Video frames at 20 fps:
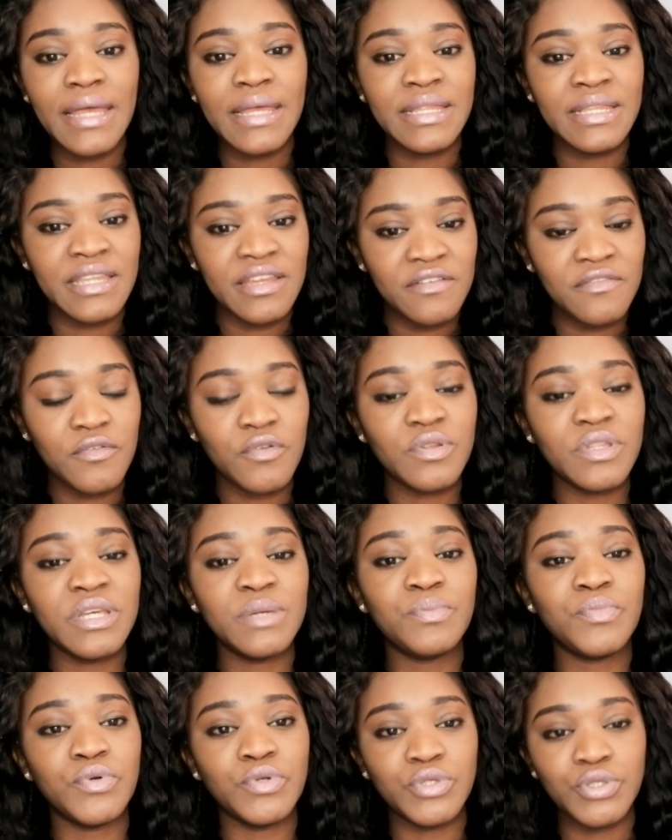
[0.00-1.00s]
and therefore
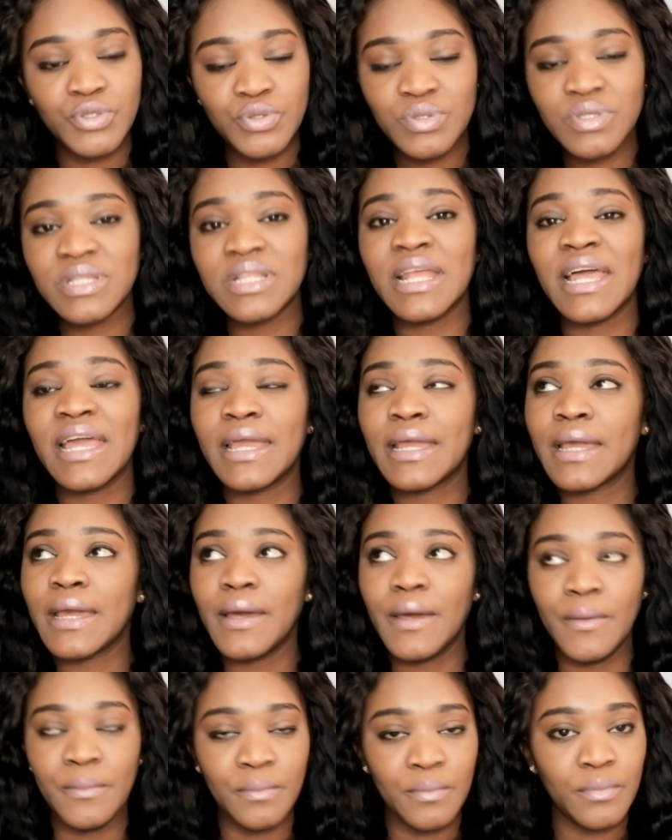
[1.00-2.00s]
they produce like
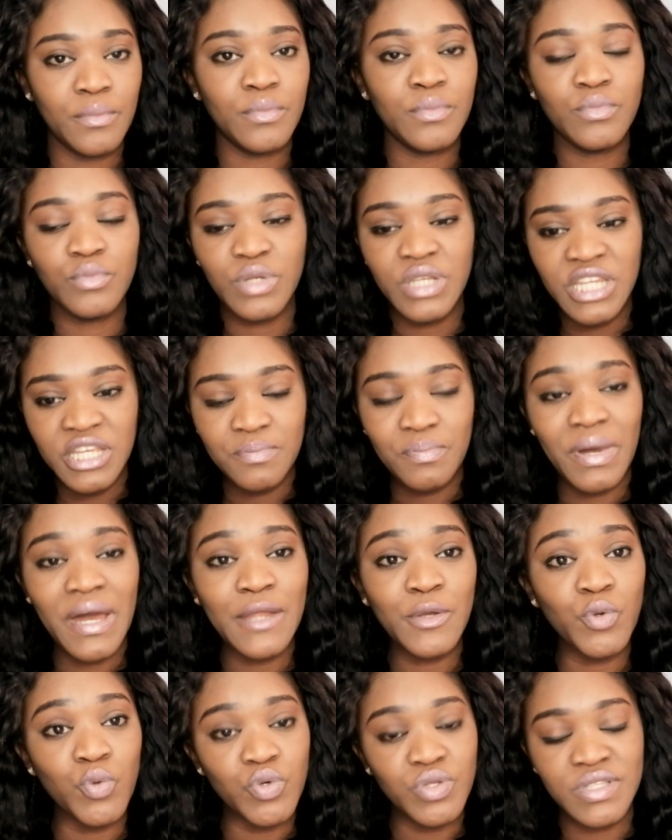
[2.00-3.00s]
deeper
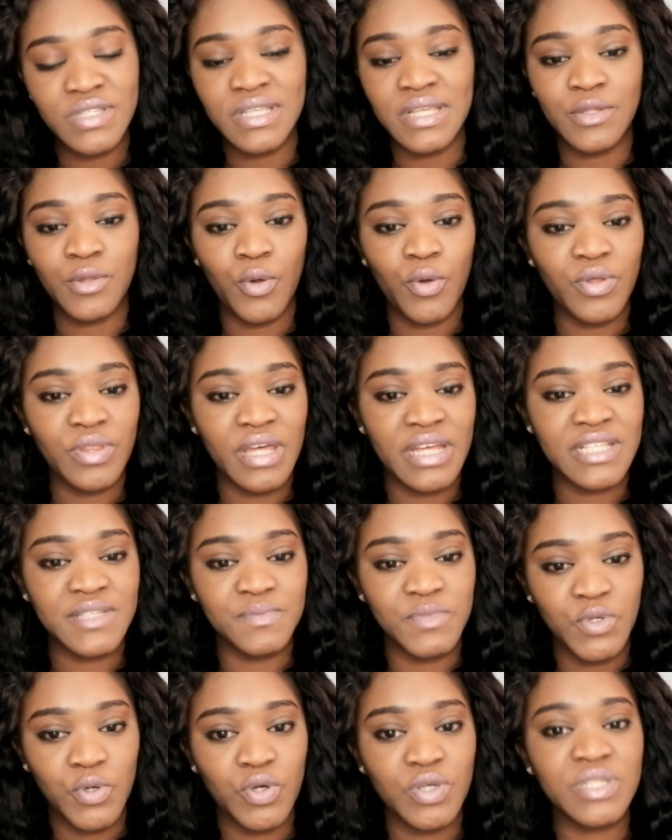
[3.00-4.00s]
notes and all that,
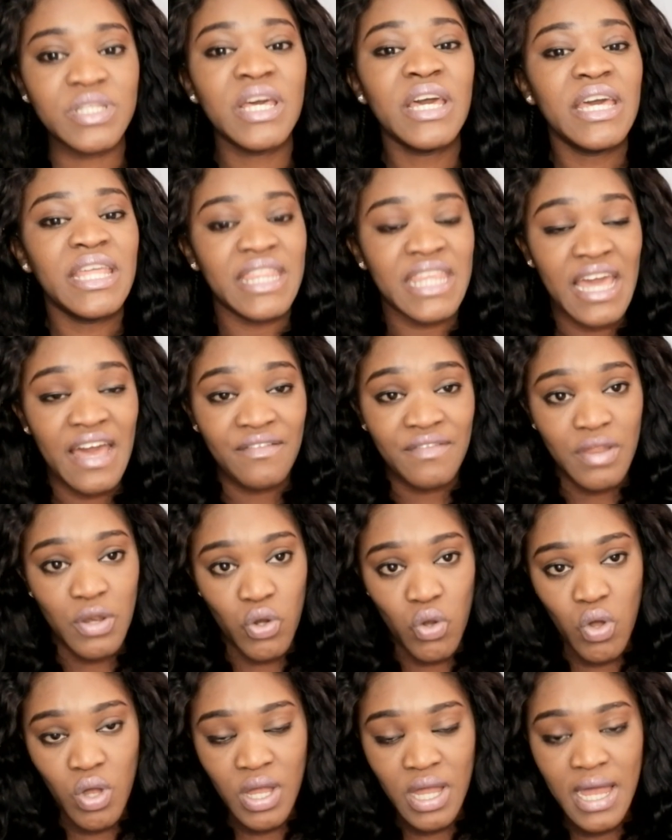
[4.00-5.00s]
because they have a
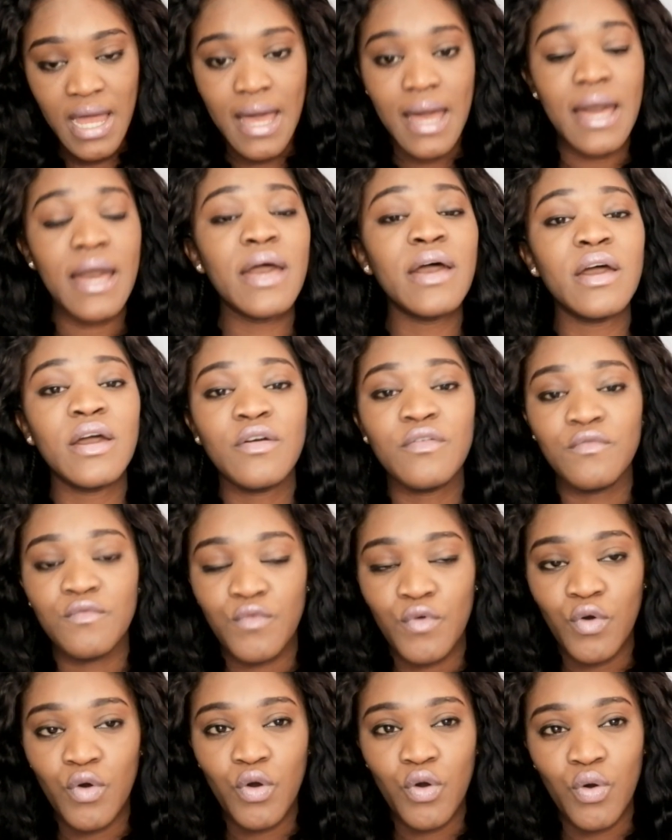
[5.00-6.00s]
longer
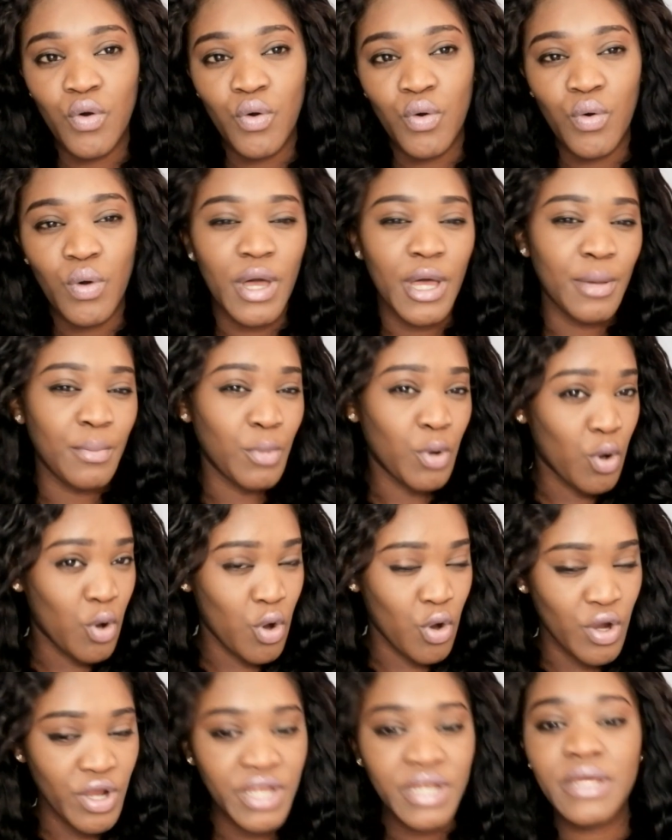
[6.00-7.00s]
vocal
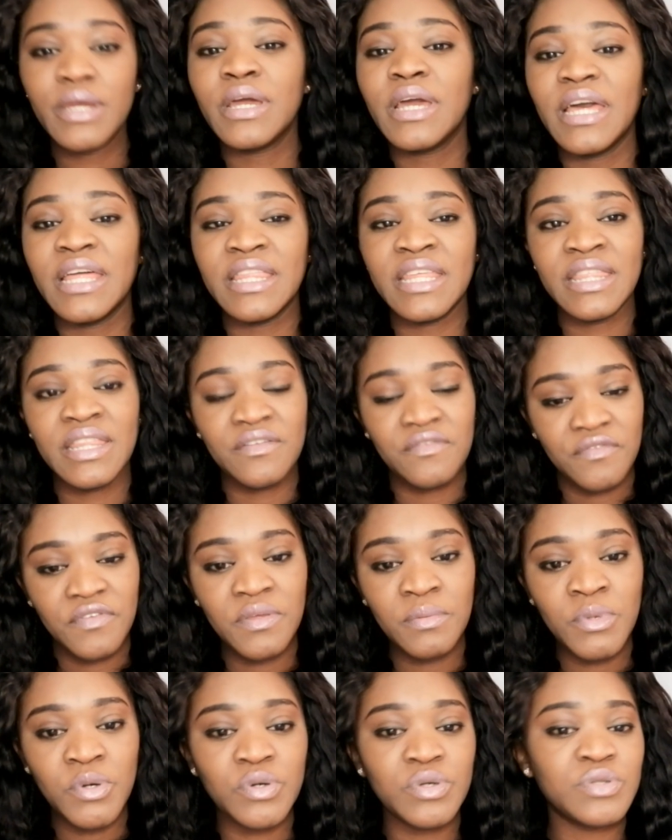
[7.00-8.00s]
cord. And then the
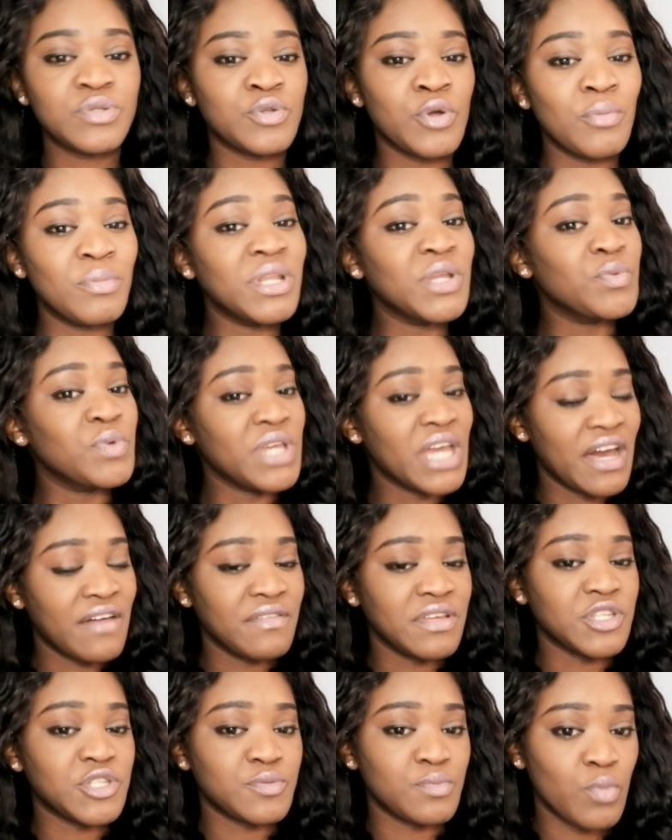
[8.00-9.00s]
females, normally we have
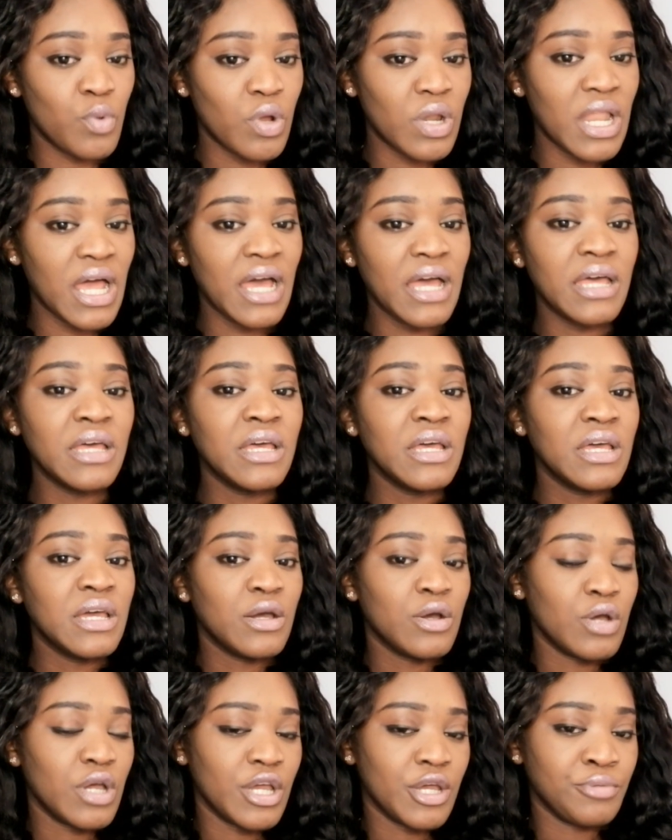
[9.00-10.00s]
a smaller
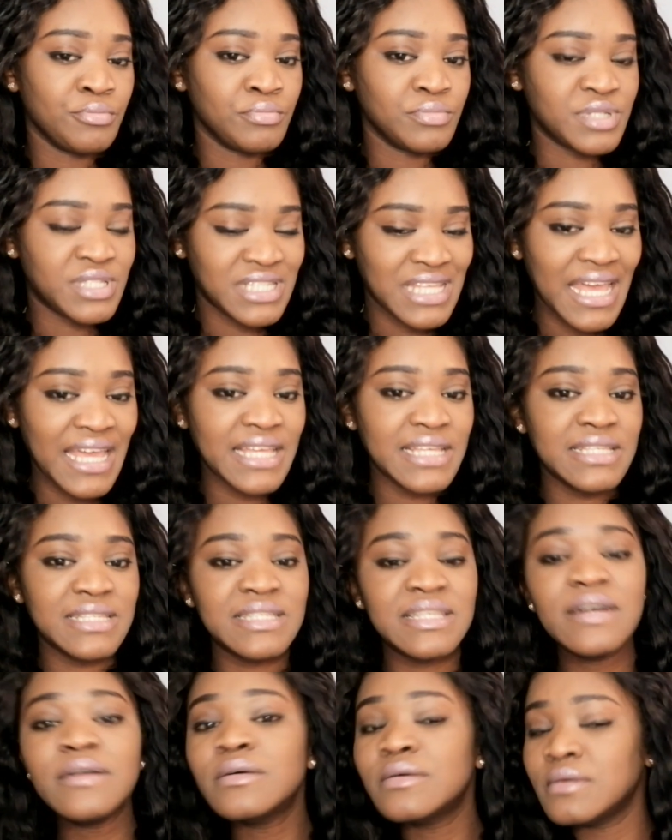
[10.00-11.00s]

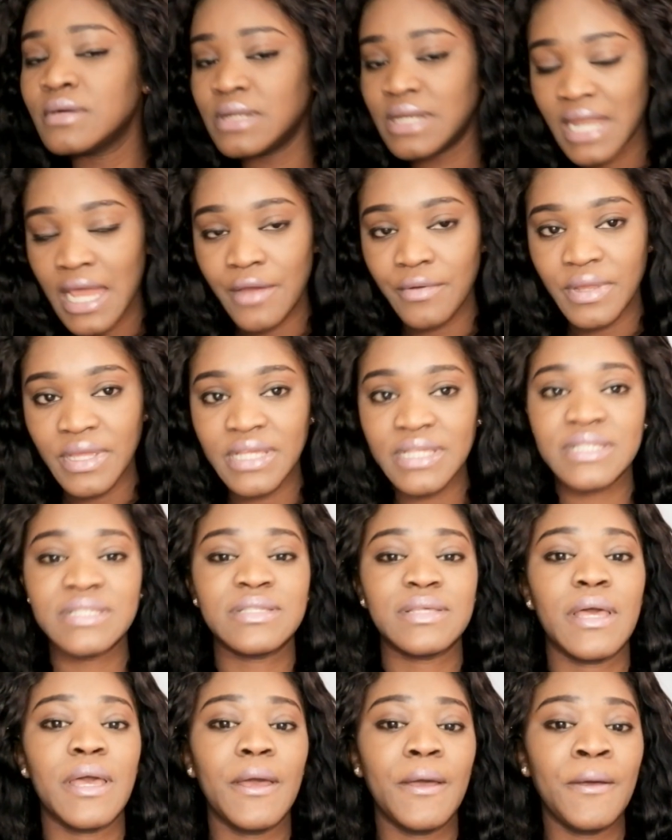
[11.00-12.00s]
sized larynx.